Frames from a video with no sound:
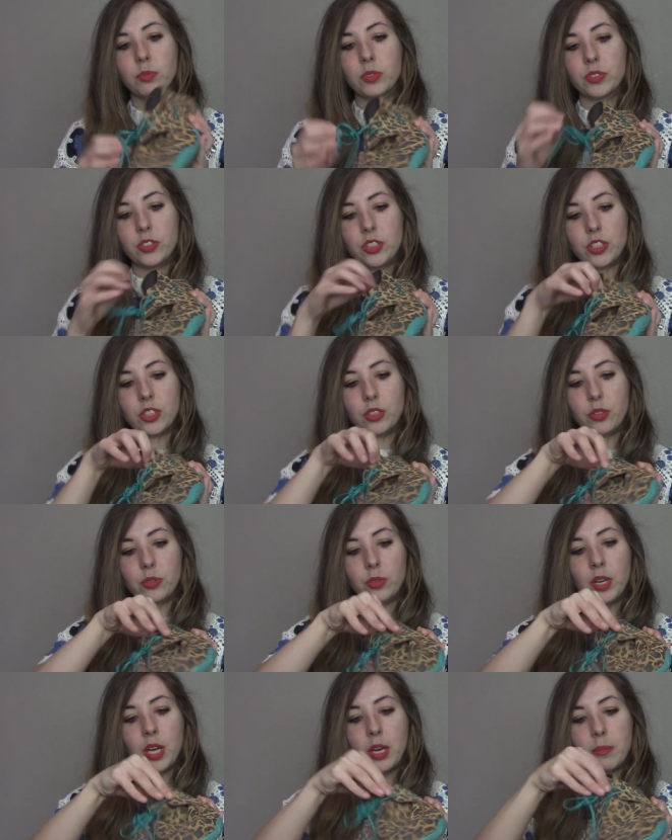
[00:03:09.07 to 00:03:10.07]
will
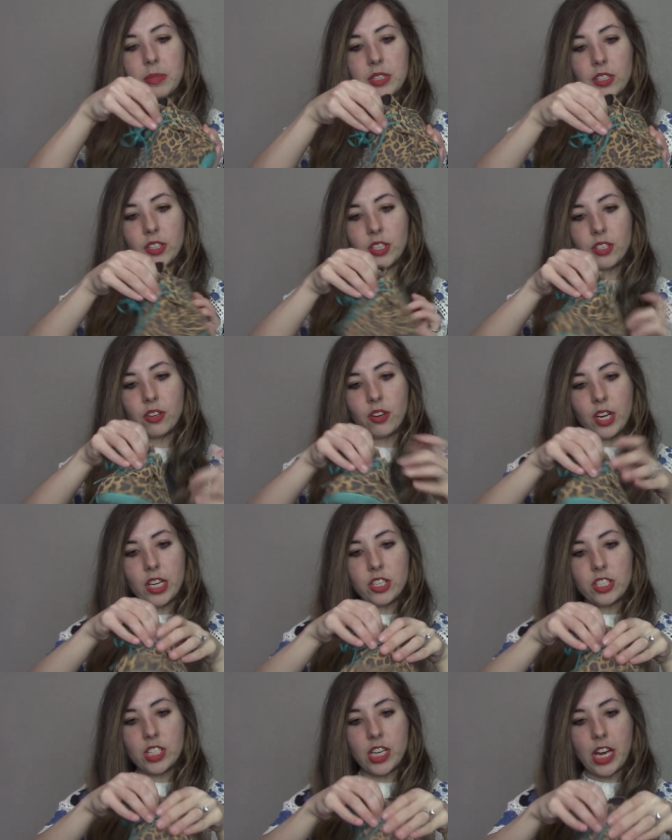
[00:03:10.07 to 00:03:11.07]
do, but they're in
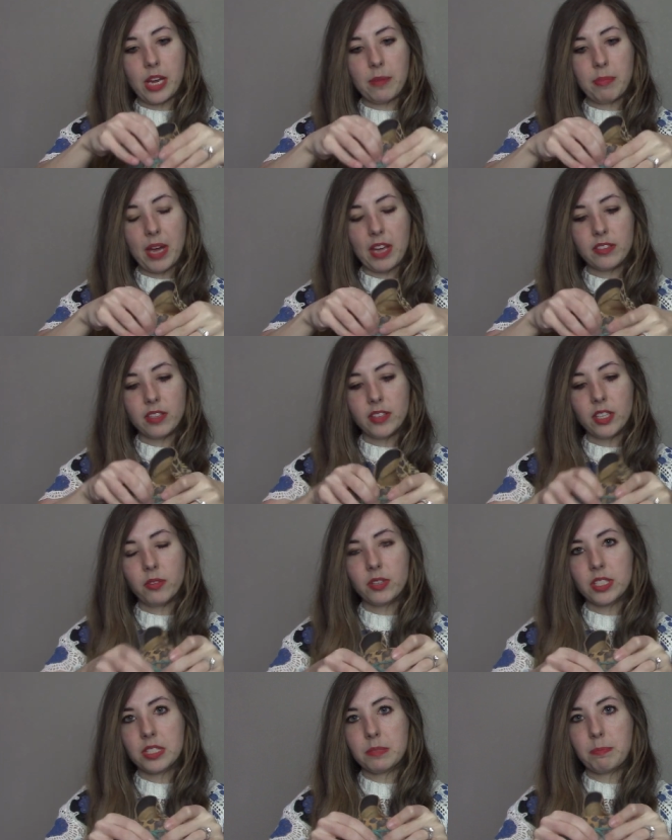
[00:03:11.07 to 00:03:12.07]
great shape. I thought they
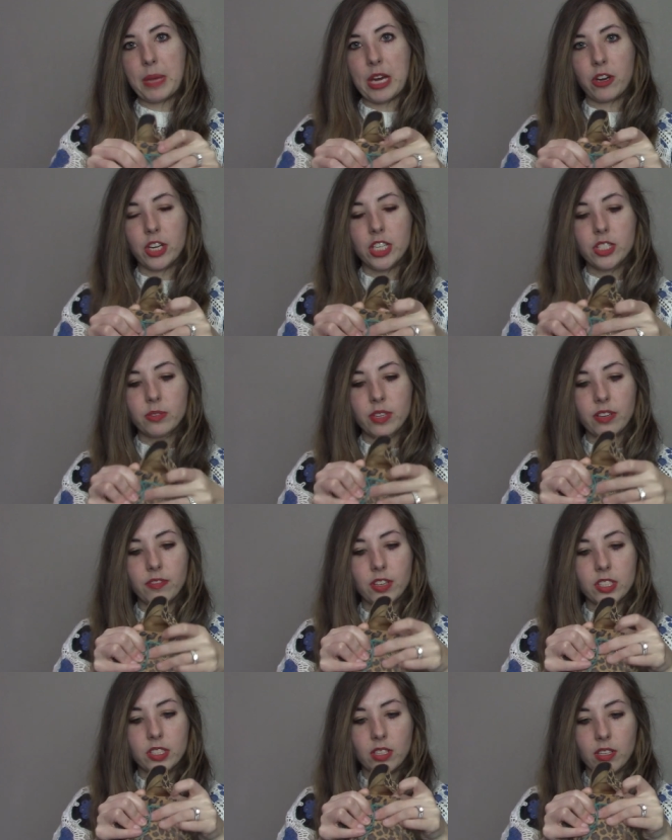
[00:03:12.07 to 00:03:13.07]
were Sperry's when I
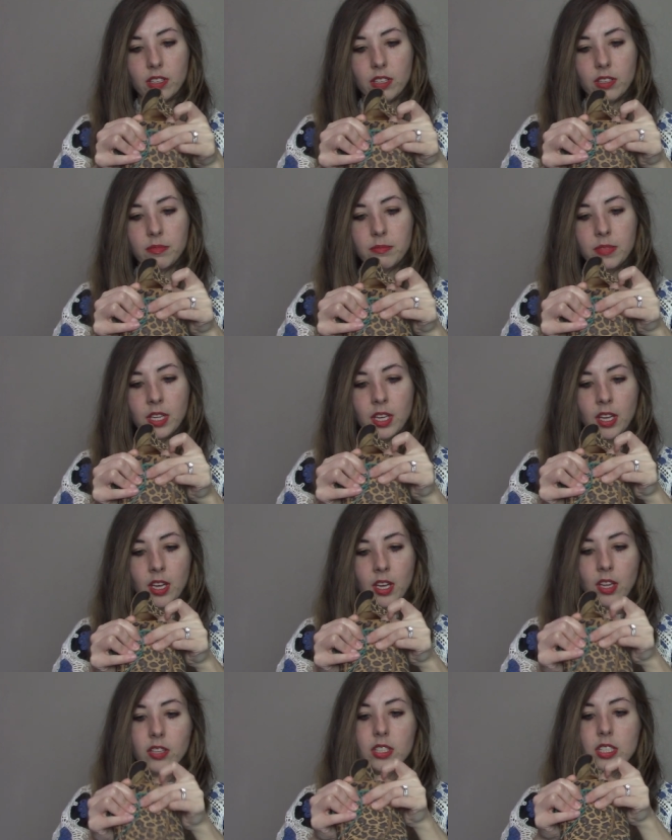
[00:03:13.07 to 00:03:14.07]
first saw them,
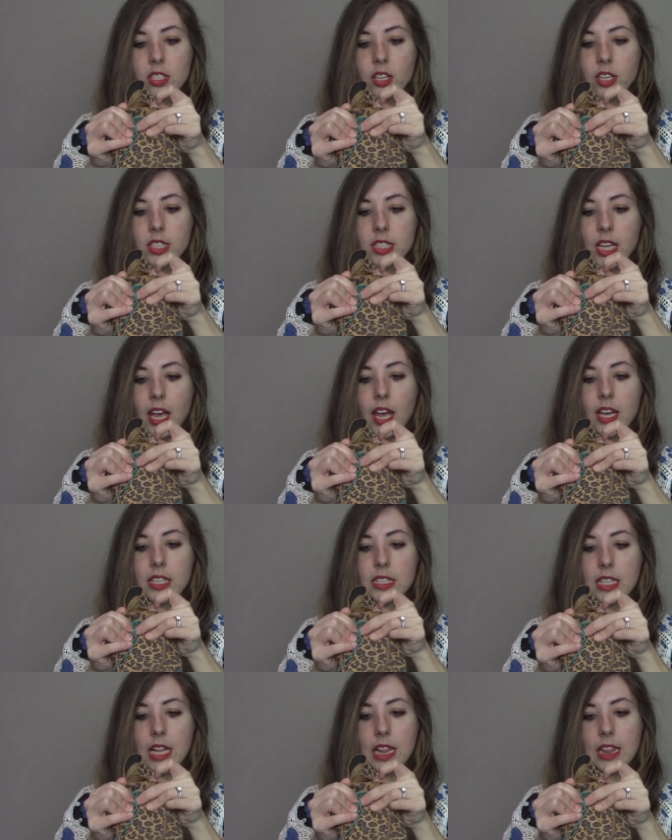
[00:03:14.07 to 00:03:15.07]
these are a
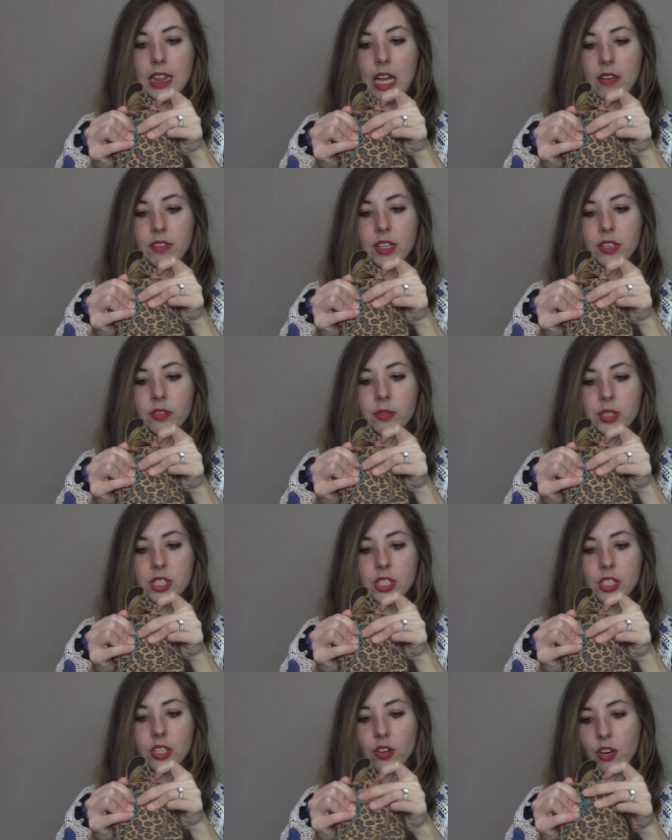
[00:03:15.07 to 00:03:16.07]
size 11, which
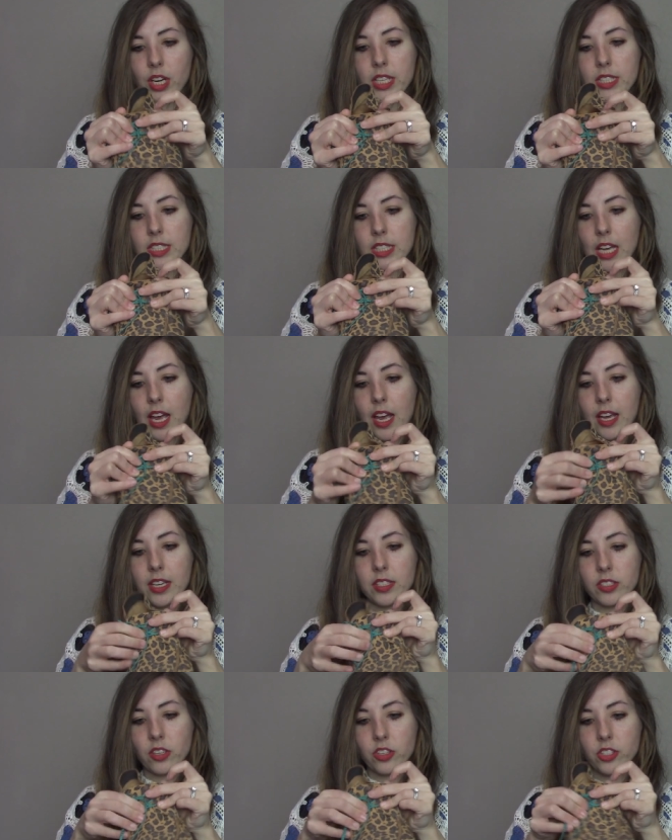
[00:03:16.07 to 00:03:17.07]
is a great
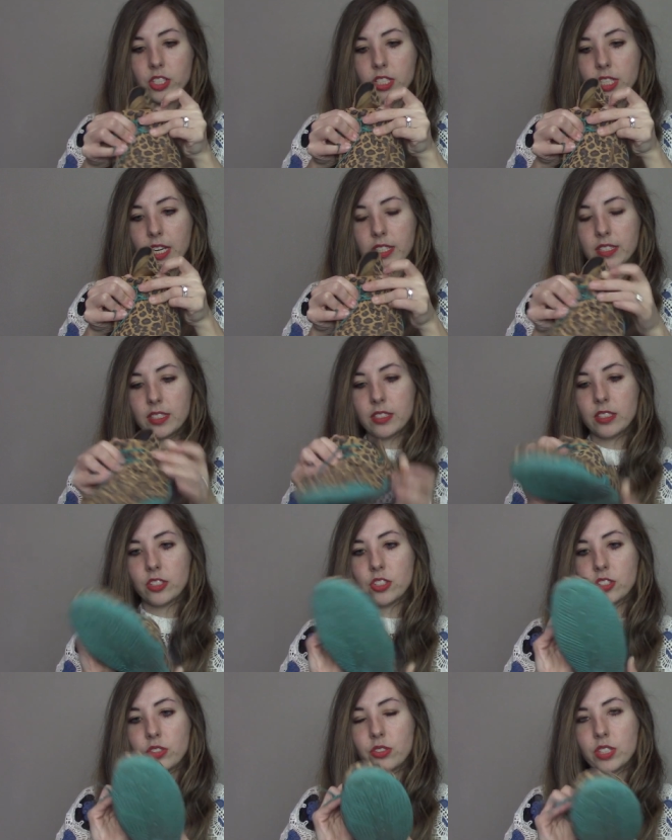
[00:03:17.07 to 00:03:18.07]
size. Larger sizes and
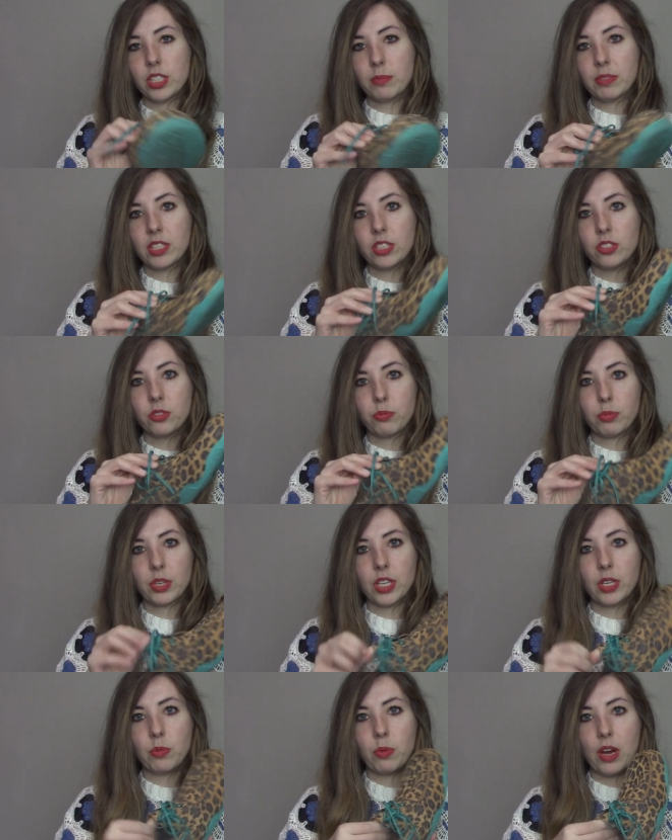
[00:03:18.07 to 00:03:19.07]
shoes typically do
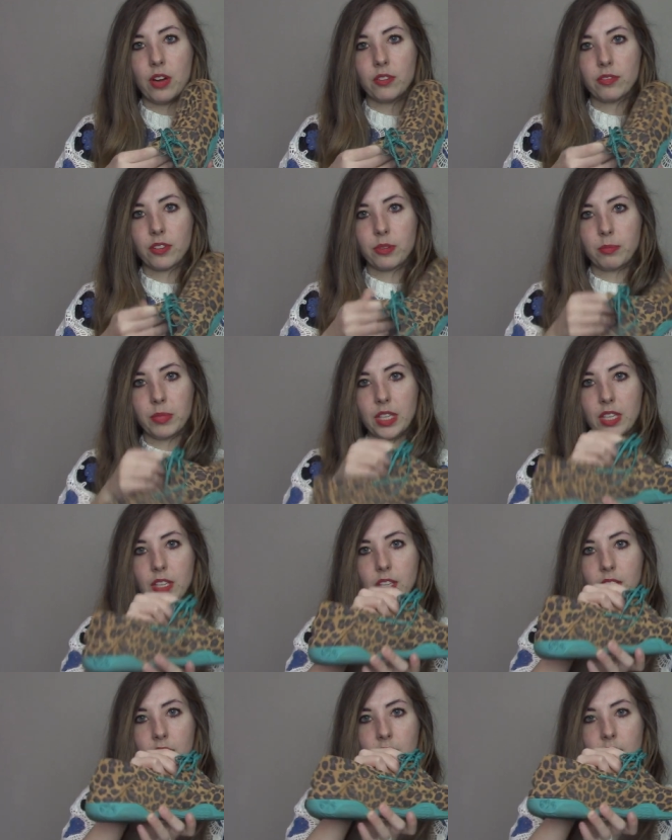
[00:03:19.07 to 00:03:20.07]
pretty well for
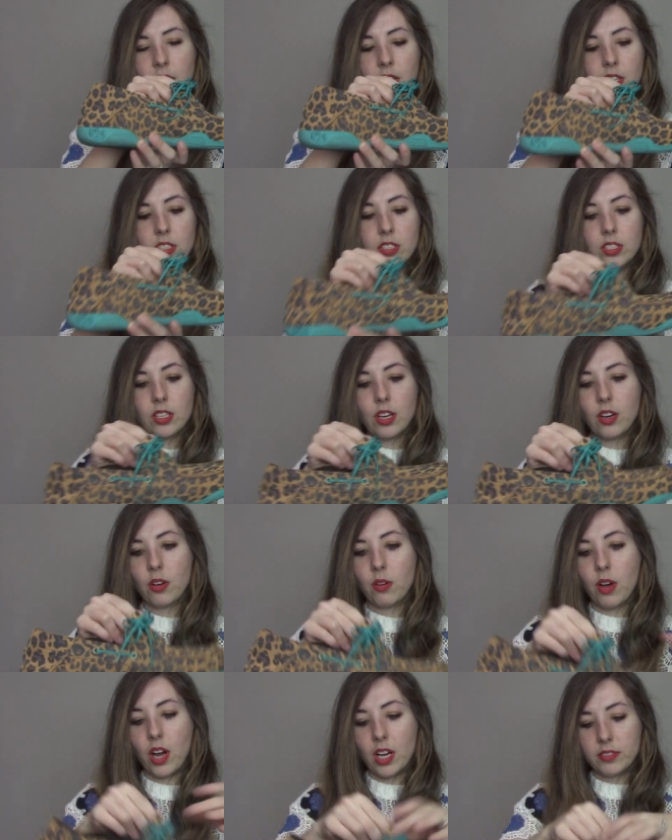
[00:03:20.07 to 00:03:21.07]
me,
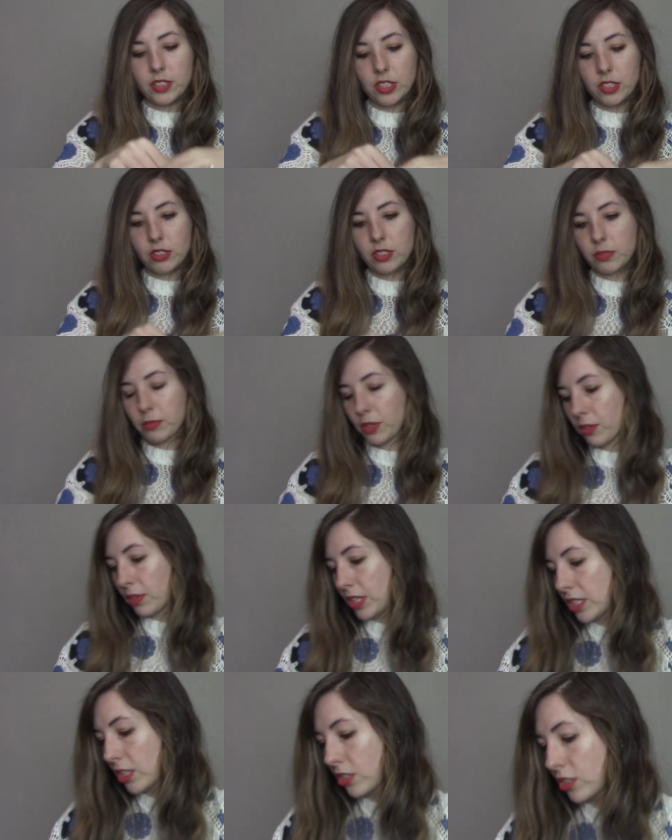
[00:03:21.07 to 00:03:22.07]
so I'll have to do some more
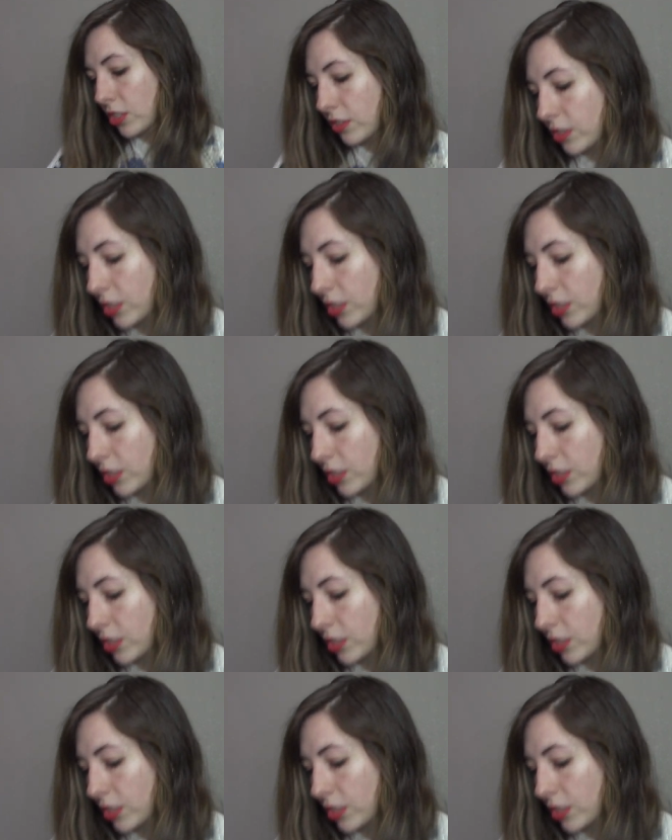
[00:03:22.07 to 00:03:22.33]
research on